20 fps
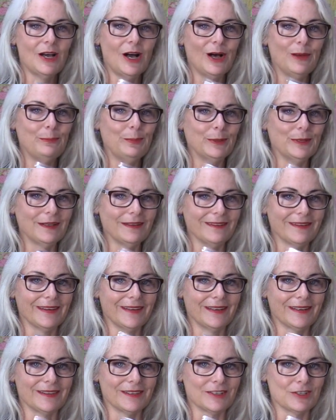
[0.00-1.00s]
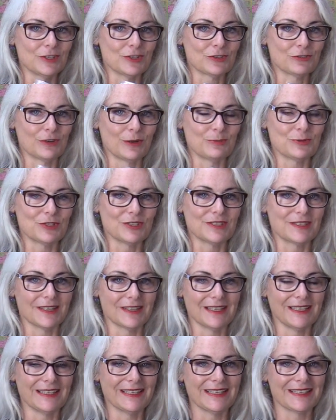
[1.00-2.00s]
I'll put a link in the description to
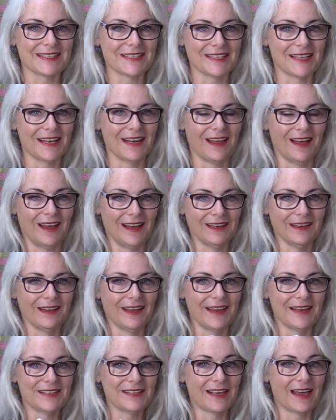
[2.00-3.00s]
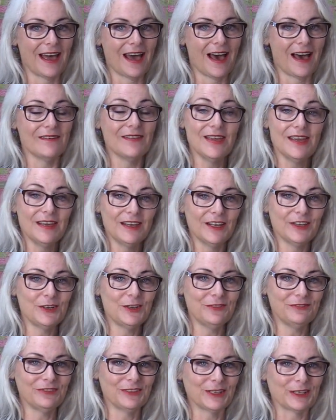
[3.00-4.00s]
the list that I like to have, and
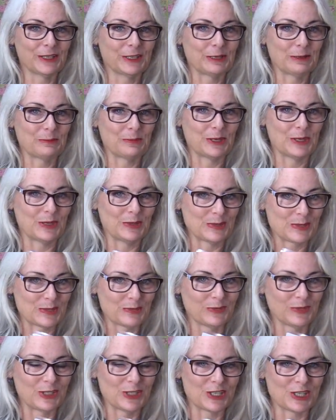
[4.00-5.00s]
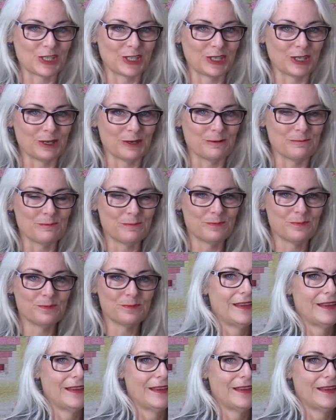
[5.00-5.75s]
hopefully it'll be useful to you.